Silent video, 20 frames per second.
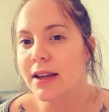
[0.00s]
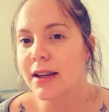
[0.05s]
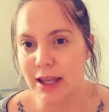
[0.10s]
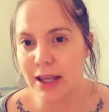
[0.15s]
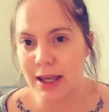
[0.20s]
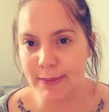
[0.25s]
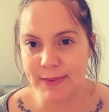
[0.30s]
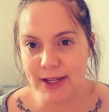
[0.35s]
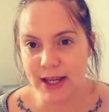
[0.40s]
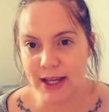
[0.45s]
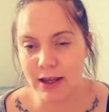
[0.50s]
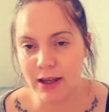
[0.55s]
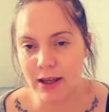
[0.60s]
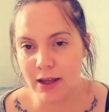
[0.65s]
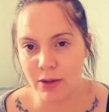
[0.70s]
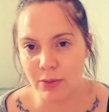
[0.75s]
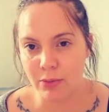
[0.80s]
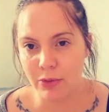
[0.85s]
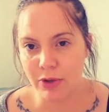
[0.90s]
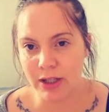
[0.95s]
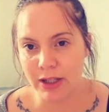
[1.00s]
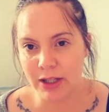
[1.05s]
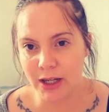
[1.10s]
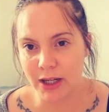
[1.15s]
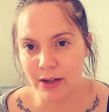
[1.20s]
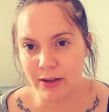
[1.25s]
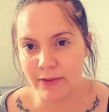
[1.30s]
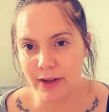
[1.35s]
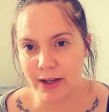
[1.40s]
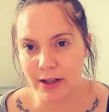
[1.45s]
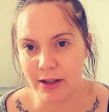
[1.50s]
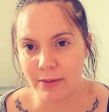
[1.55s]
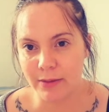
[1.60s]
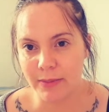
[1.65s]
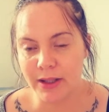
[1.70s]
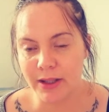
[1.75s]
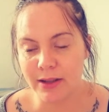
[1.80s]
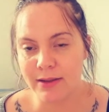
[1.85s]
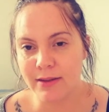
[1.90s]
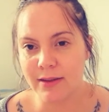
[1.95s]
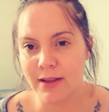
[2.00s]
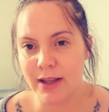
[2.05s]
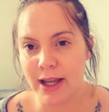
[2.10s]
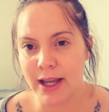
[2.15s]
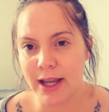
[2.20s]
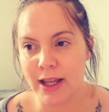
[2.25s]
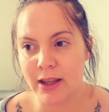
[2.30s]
keep taking your prenatal vitamins.